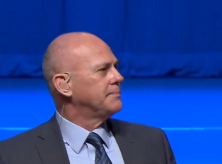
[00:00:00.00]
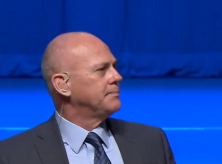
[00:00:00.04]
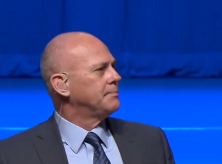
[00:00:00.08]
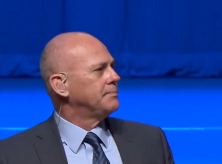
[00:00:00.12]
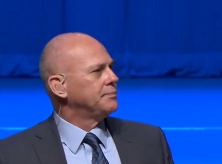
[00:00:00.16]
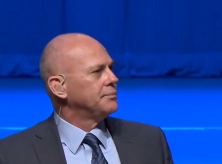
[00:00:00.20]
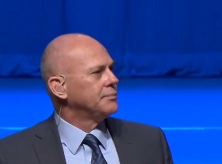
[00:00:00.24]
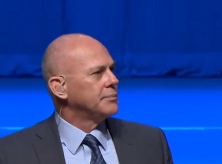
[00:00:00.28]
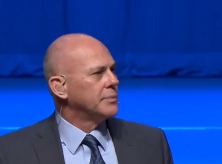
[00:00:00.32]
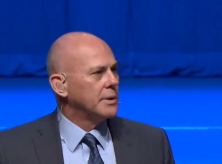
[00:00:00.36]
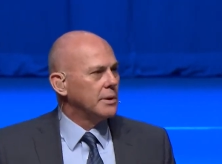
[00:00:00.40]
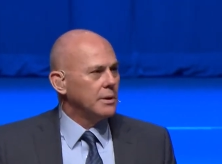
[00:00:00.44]

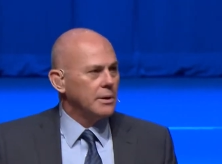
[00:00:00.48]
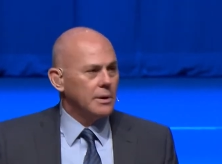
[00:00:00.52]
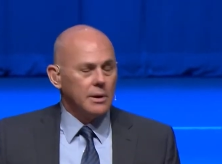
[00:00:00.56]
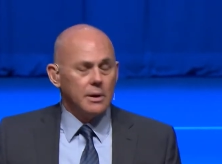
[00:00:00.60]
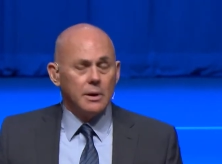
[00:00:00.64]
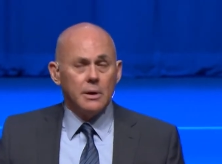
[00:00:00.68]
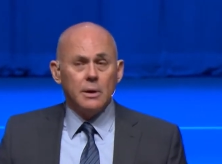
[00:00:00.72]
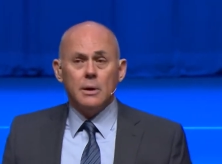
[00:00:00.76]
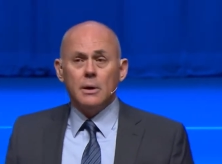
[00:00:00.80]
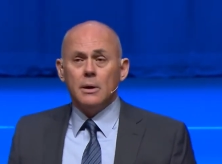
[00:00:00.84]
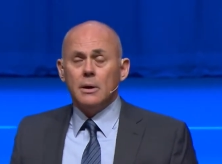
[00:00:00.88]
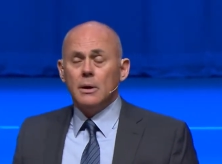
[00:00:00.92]

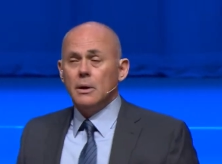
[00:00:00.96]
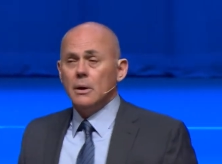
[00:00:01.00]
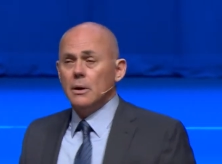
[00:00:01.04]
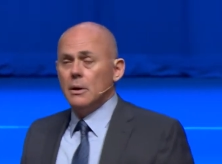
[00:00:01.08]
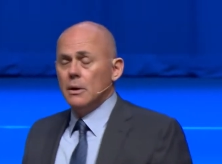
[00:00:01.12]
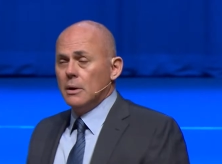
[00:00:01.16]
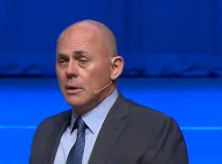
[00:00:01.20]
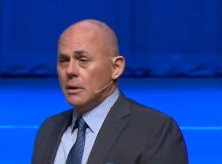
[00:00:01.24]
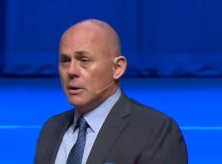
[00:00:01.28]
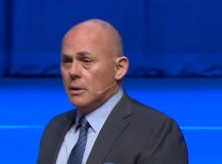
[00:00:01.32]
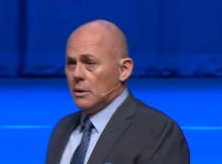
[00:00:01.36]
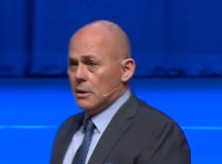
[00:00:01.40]

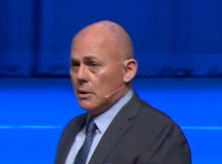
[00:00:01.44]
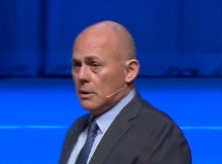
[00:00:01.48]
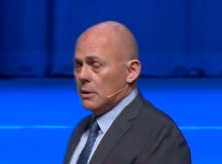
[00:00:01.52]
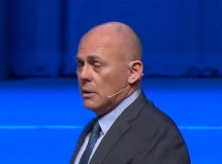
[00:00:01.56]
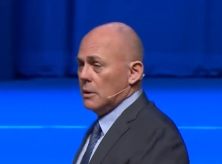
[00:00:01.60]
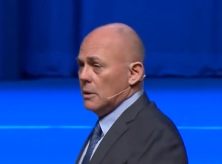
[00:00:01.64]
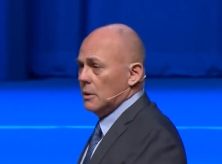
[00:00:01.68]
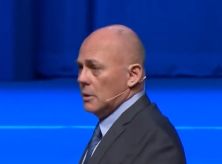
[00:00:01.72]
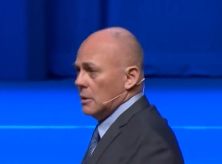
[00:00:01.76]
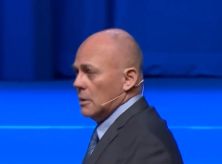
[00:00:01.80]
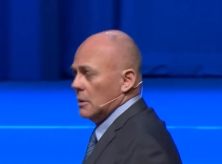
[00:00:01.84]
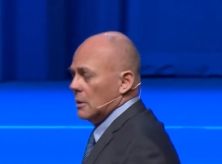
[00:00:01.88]

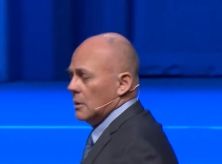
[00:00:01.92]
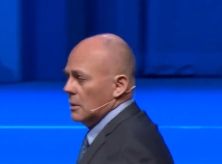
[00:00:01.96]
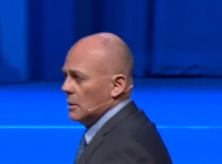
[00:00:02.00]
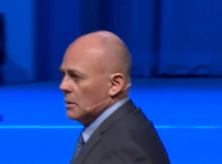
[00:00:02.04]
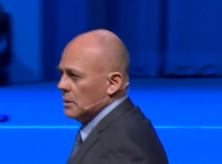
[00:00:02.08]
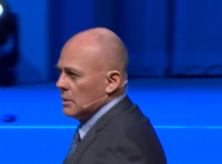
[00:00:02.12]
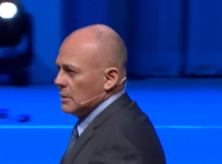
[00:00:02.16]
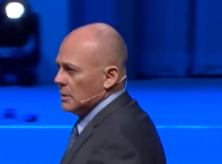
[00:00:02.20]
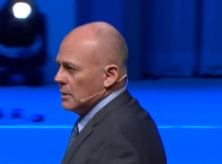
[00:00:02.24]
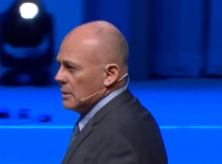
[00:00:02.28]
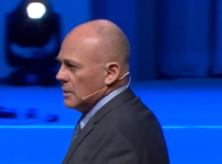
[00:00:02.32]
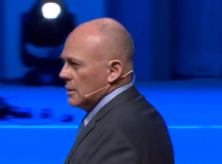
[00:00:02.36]

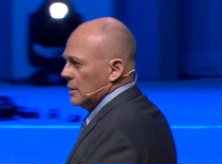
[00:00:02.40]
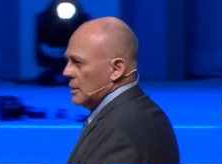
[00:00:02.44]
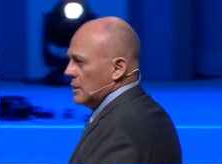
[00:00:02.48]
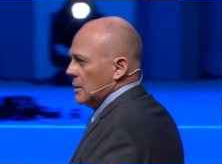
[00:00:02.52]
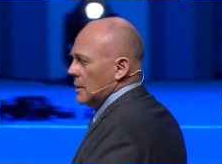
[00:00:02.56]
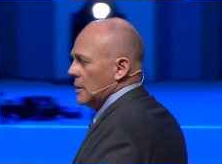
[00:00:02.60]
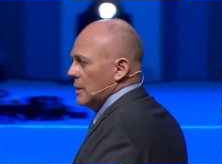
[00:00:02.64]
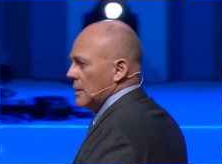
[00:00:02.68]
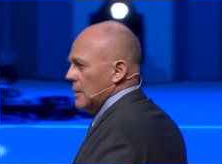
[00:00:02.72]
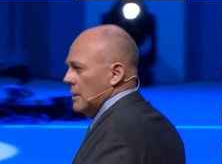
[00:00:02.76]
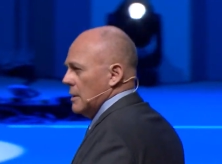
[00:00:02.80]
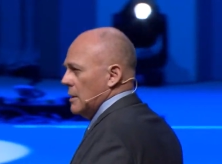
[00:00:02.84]

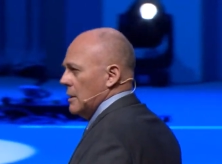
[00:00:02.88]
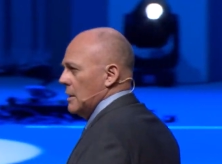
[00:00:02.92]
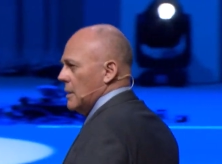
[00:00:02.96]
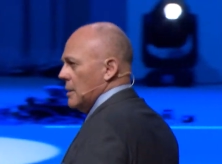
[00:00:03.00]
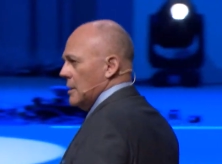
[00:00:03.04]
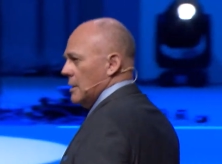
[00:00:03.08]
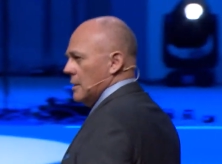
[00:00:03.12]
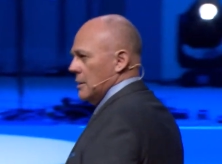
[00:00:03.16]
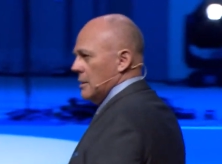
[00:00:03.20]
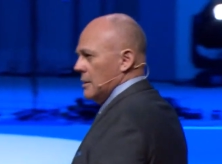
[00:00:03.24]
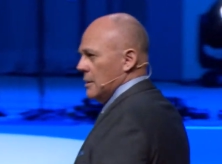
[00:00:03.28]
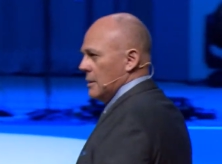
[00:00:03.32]

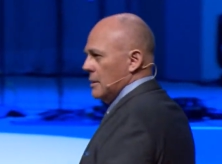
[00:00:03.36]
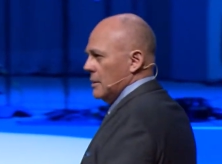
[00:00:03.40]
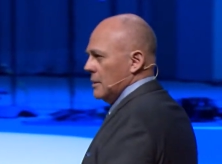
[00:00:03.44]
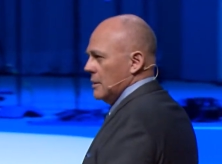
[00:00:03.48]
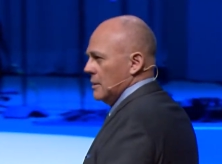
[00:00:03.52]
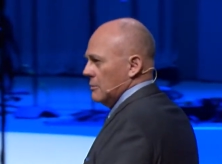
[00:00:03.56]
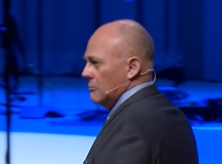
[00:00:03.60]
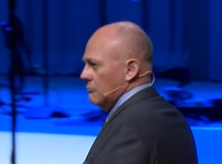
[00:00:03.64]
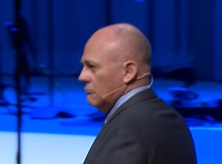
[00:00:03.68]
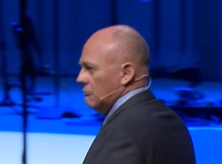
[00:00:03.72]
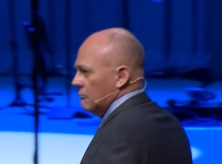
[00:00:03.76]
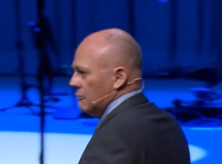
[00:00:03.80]

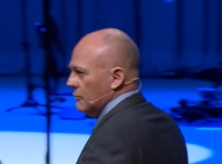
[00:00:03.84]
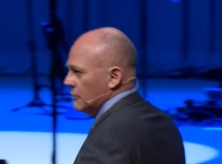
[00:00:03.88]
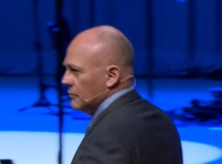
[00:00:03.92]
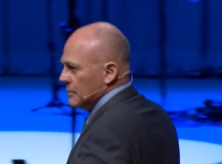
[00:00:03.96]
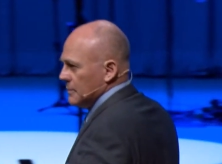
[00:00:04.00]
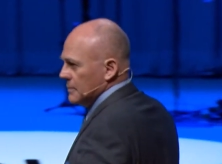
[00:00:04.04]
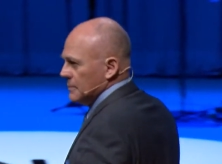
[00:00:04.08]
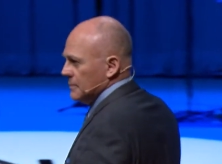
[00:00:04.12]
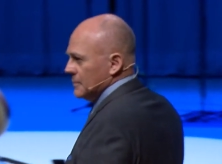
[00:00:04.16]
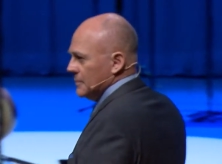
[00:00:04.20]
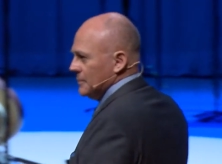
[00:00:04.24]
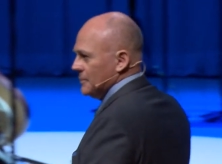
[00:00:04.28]

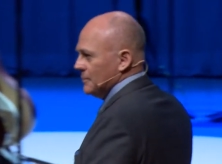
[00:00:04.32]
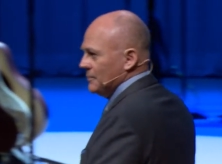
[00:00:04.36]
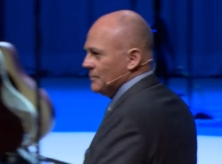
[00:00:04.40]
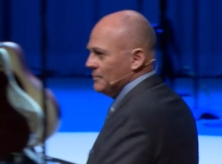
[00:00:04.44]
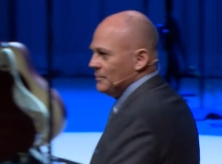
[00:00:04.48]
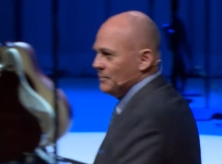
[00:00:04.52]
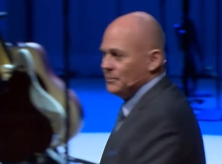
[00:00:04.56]
[no speech]